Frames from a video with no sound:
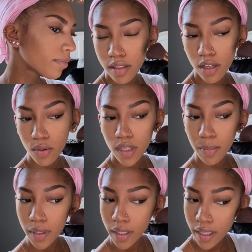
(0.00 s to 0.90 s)
So
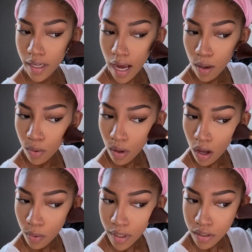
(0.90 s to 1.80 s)
typically I will
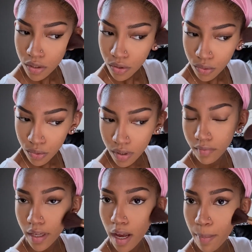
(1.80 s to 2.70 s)
always use
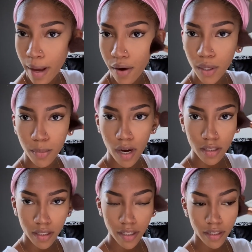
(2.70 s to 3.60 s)
a powder
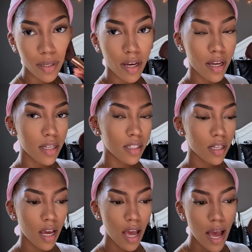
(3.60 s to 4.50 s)
bronzer because